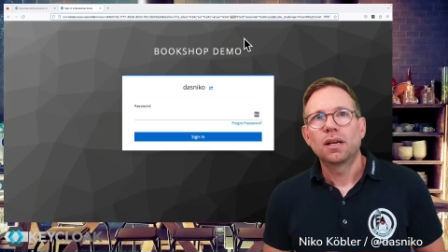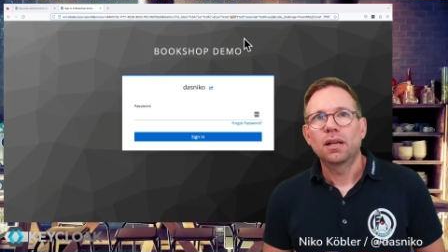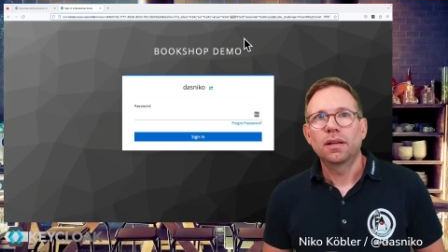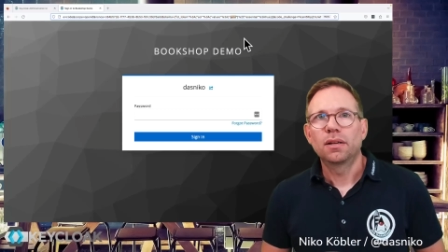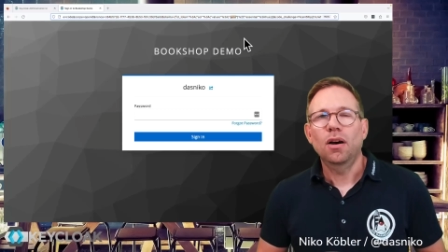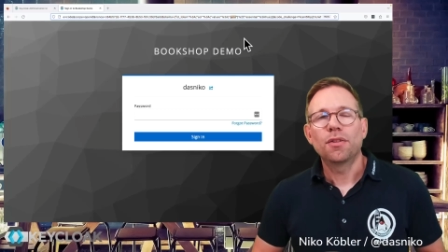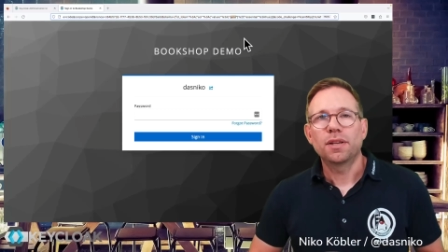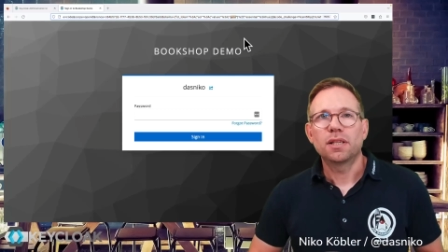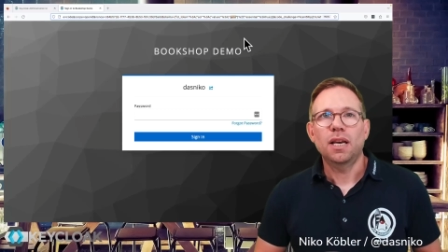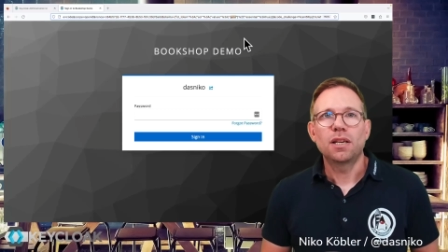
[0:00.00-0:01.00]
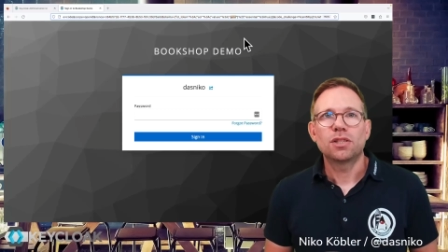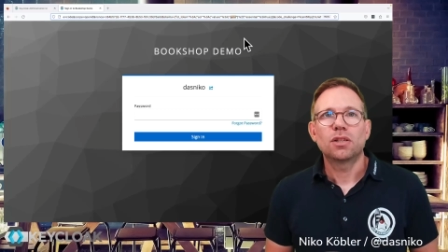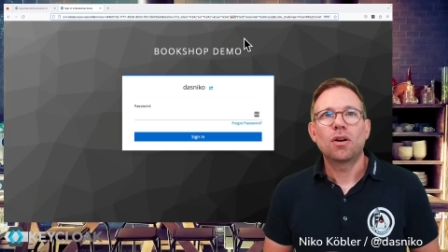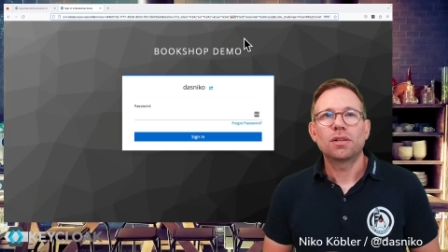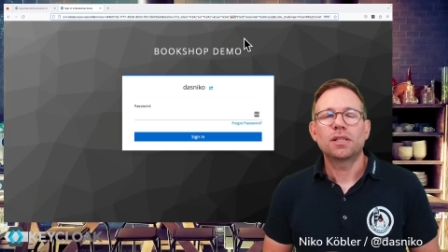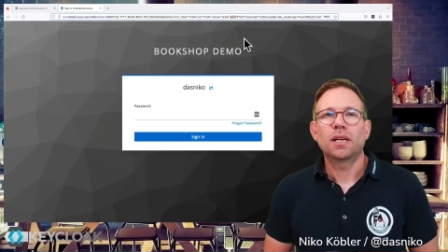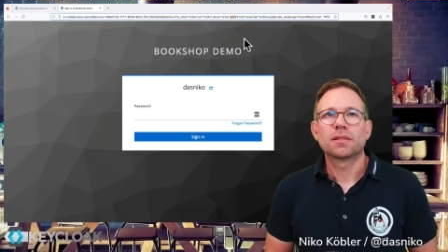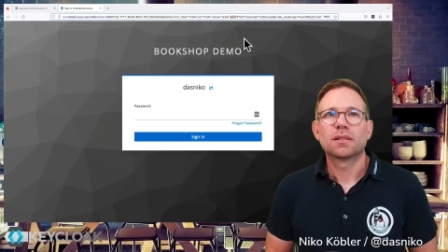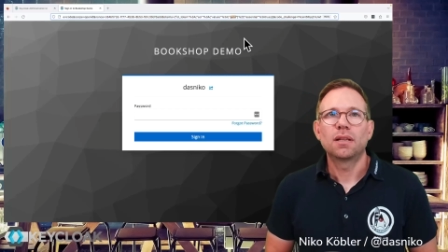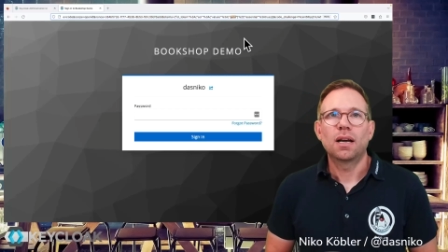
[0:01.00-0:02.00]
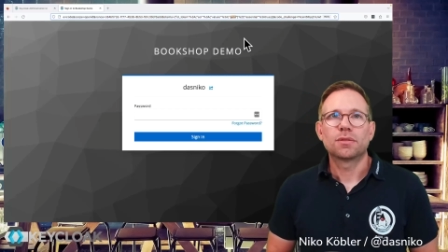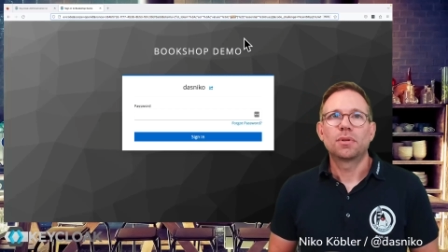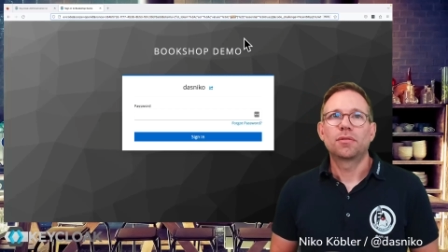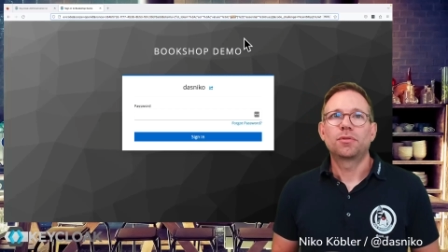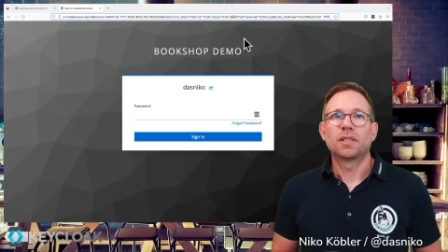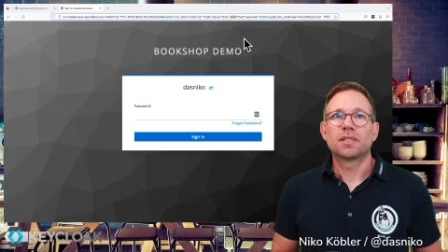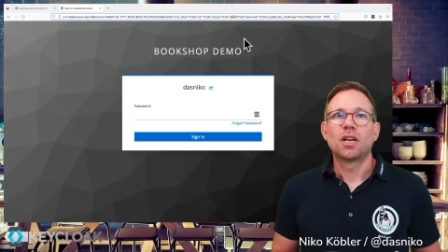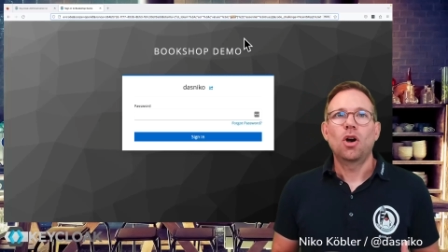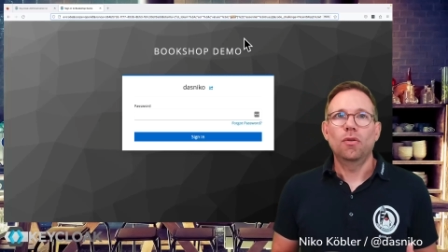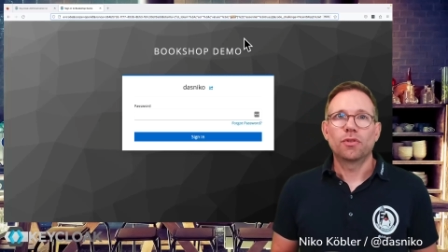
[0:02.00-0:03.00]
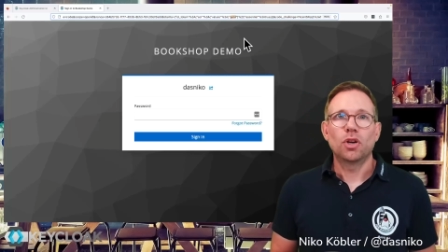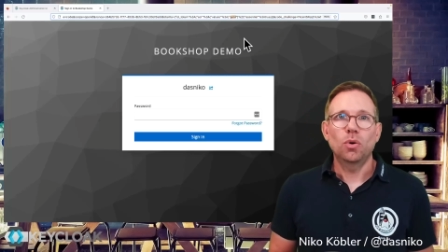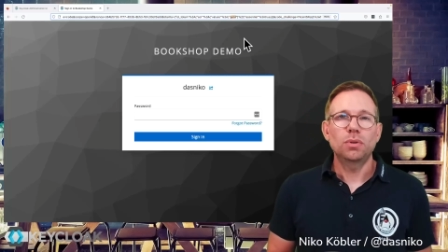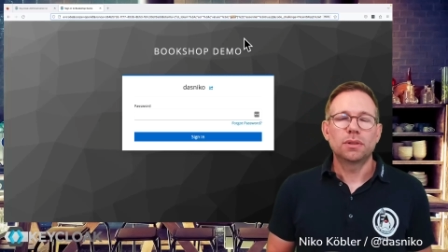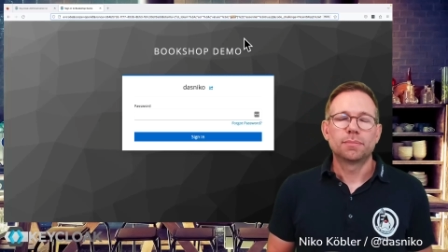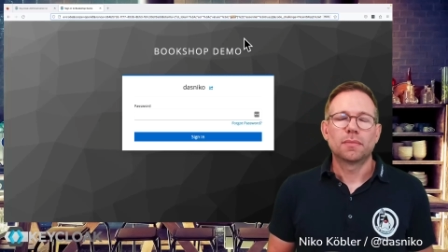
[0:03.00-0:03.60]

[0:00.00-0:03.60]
an authentication context class reference of gold.